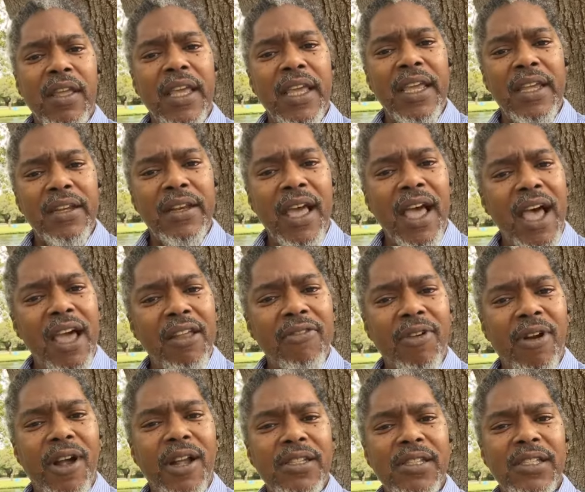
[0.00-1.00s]
he died
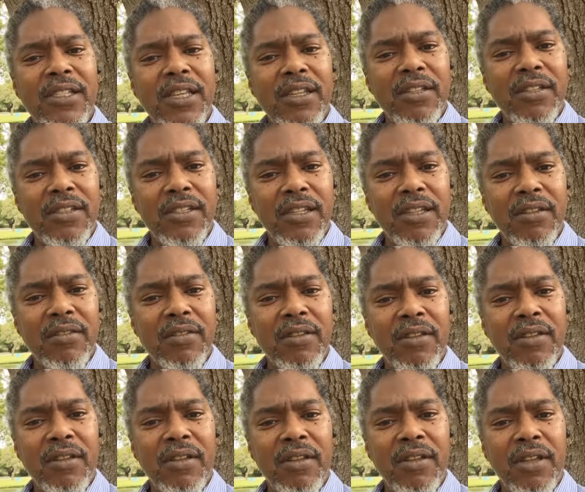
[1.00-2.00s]
for our sins.
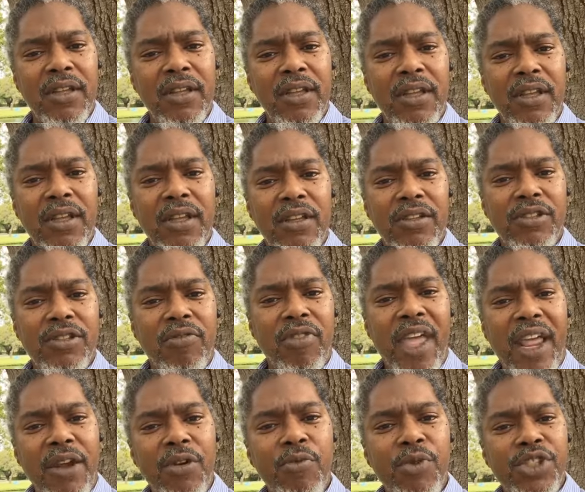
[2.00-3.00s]
So
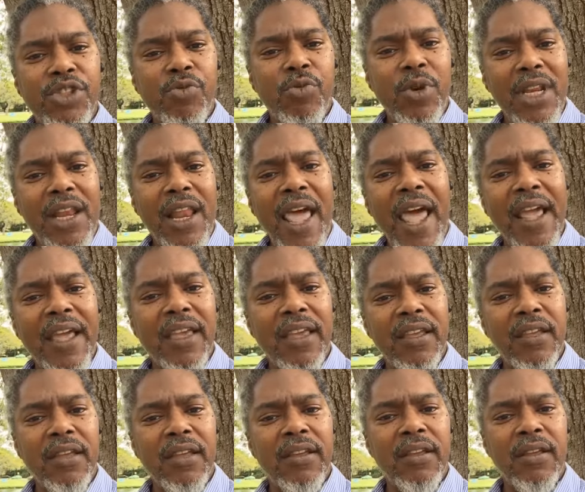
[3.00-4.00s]
that in which we lack,
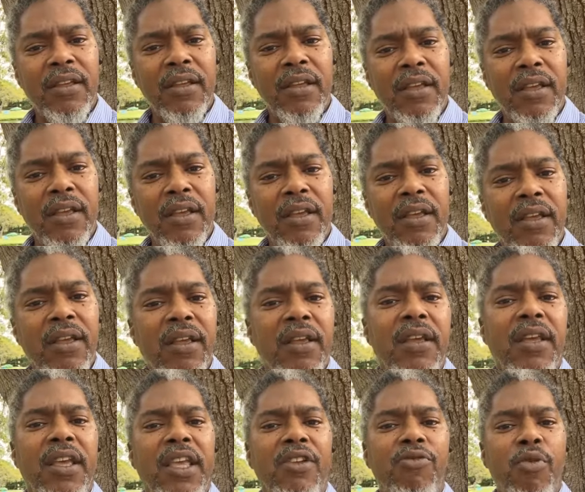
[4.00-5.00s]

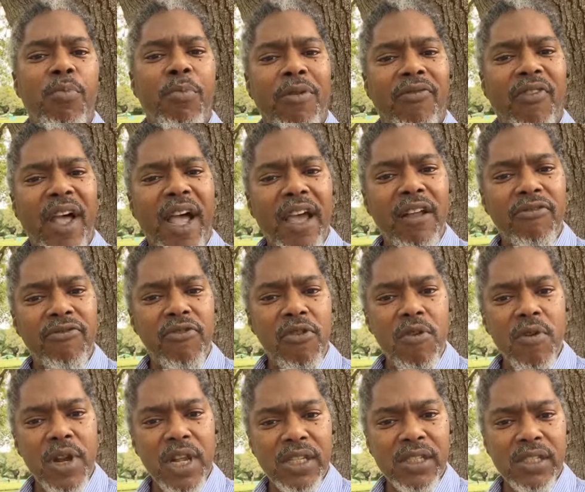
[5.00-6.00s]
he will provide
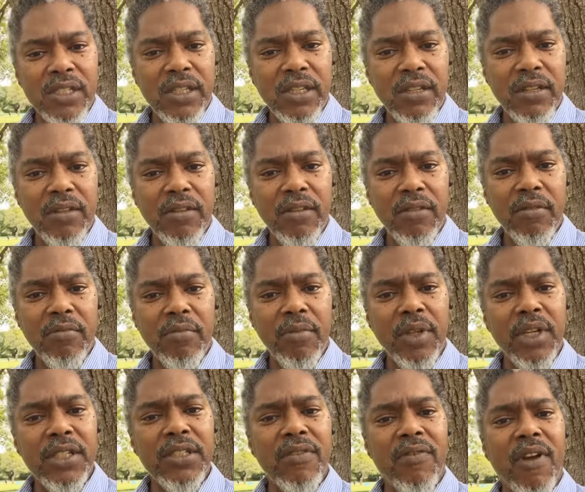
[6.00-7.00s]
for us,
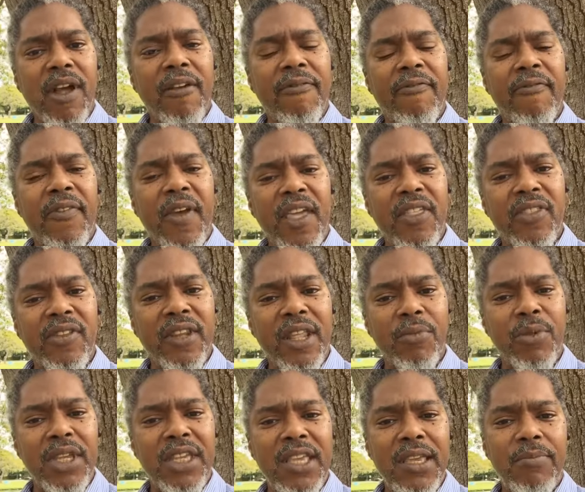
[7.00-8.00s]
because of our faith that
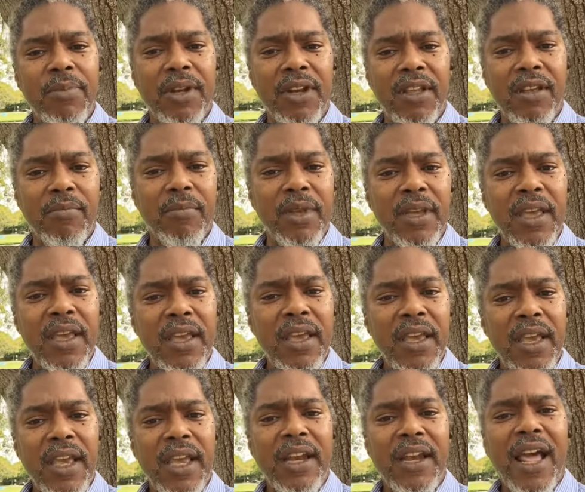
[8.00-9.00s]
we keep in him
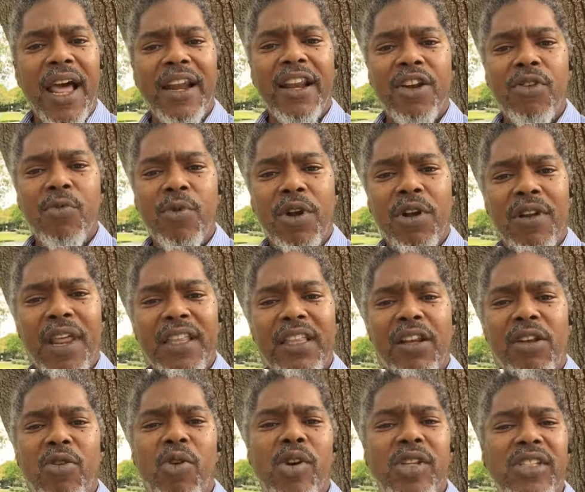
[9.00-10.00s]
and not in the world. Like the
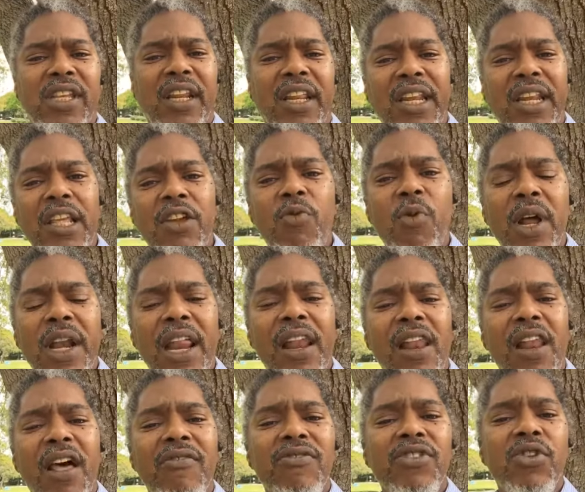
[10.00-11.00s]
Lord said, anyone that
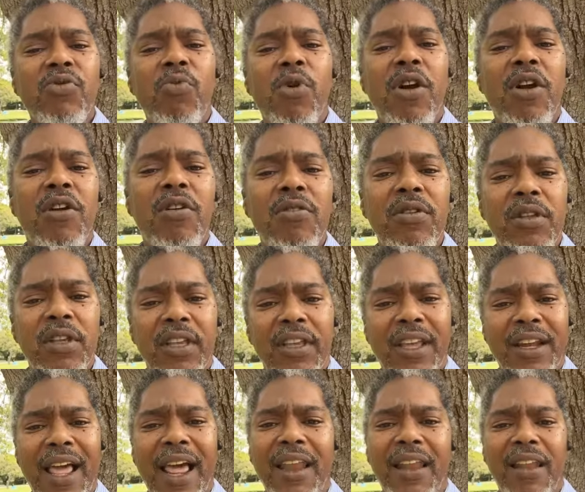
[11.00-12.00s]
loves the world
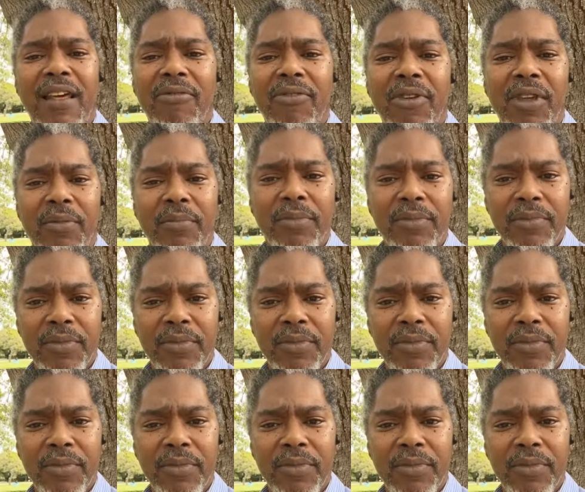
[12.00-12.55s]
cannot love him.